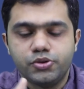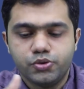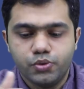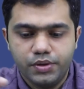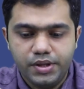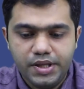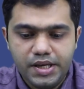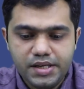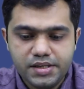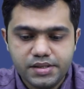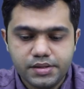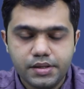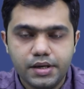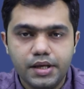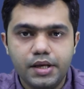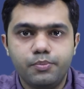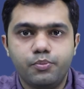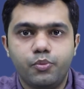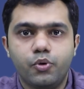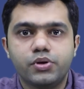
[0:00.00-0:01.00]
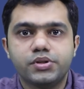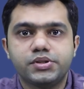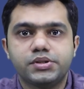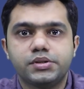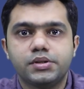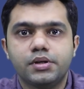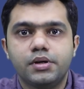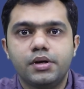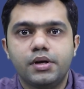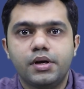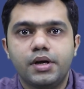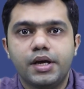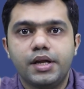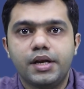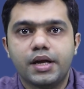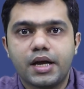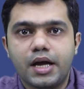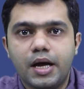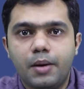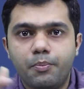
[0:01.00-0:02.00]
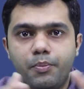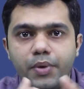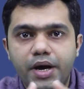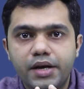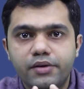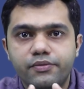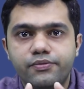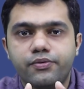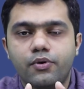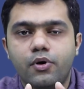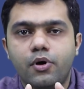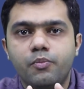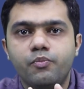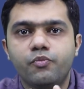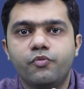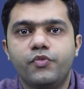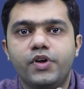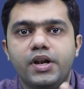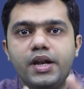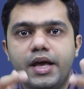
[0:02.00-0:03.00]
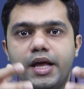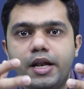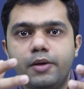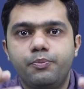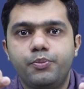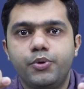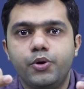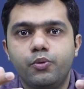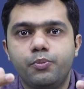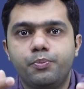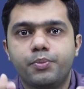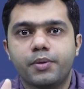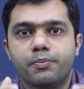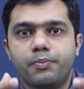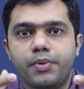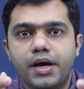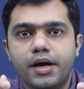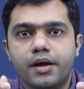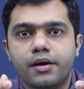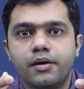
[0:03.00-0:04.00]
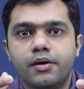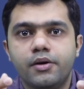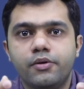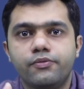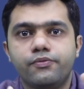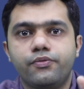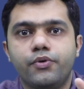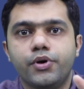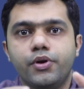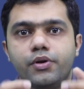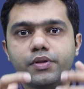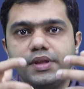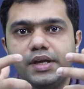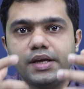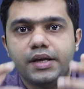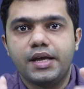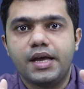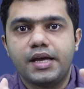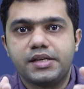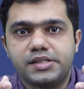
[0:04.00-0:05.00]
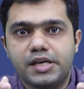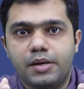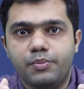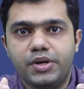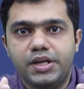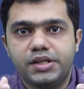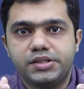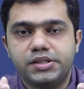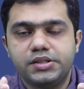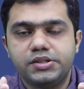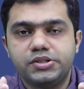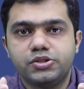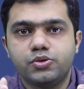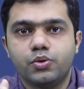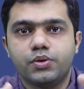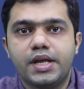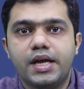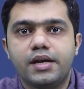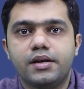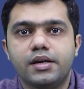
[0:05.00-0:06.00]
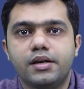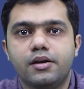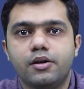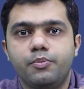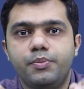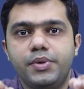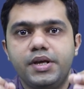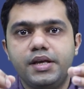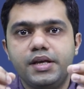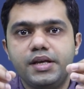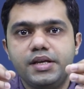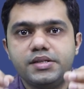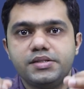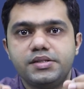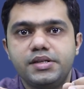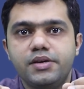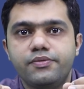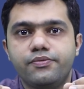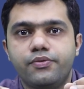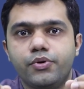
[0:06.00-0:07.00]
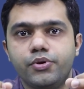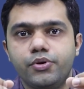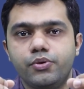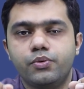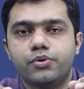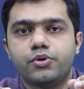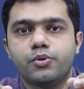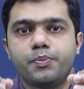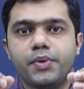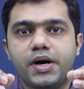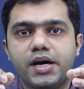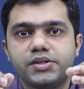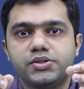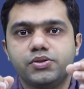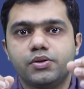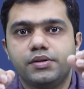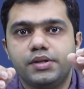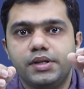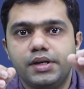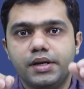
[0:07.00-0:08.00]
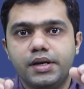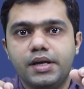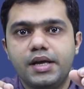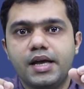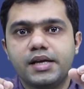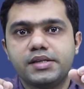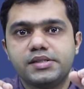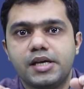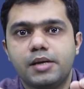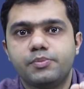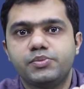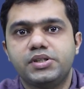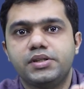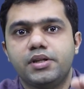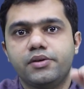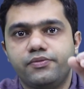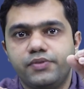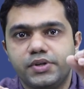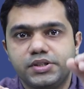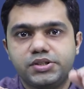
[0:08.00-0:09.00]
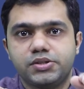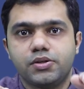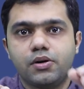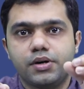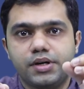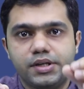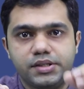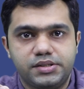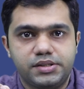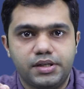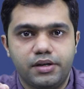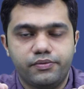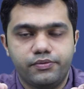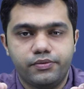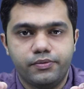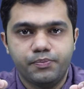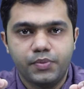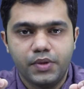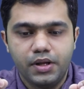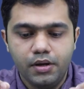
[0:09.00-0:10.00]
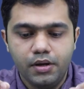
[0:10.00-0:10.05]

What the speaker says: So these three books in a combined form will help you prepare for your theory examinations so that it will be easy for you to pass your theory exams in the first shot itself.